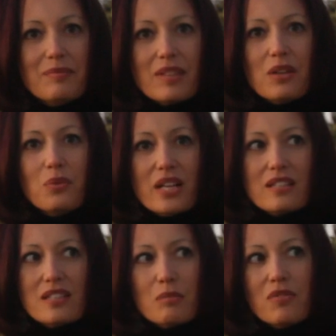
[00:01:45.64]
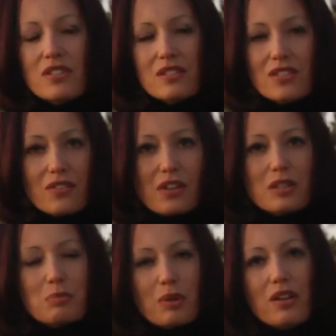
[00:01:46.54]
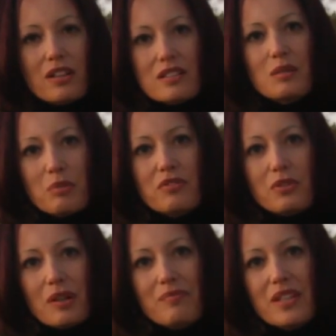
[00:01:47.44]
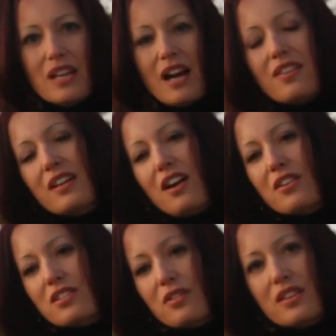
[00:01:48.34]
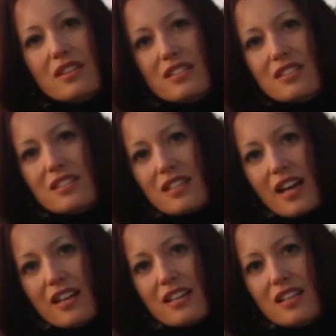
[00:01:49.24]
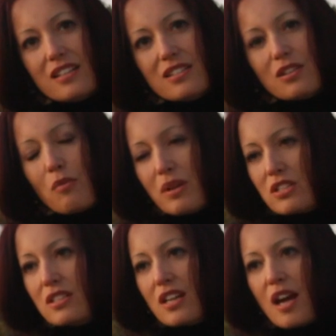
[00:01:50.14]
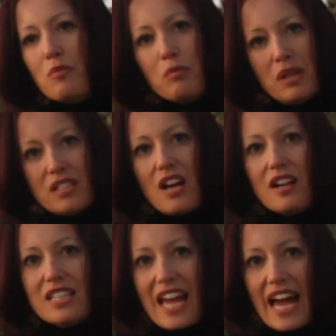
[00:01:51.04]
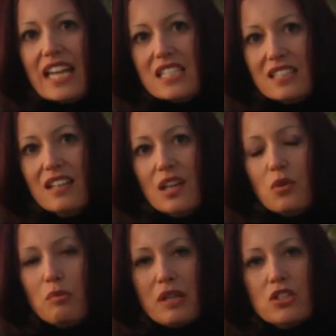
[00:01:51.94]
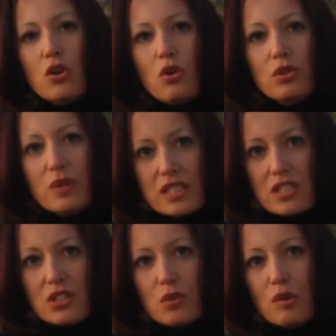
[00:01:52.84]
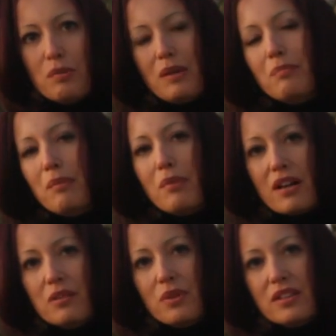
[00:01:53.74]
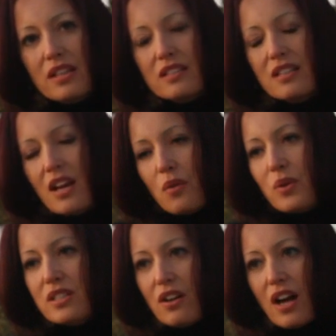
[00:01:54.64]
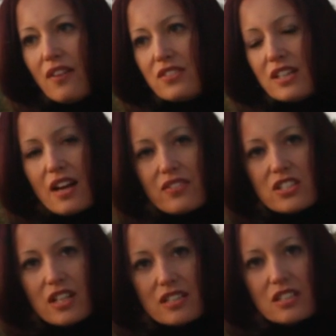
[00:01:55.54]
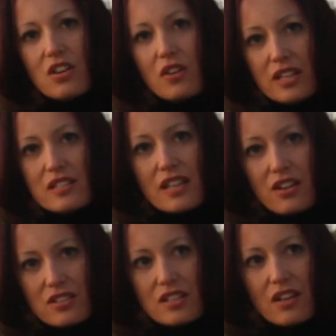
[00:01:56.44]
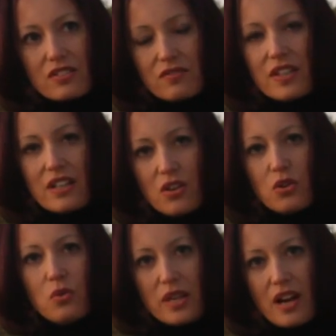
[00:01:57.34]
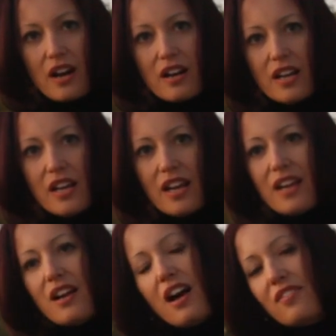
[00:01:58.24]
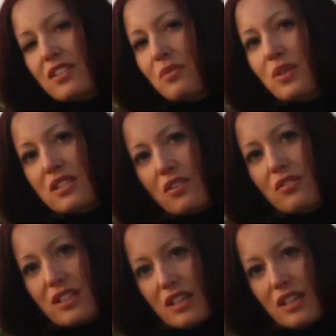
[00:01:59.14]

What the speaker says: in ways that some of us have never experienced before. I think also in this society, so much of the time we're being talked at, we're being told what to do, we're being bombarded with things. We don't often have a chance to go inside ourselves and find out who we are, and often we don't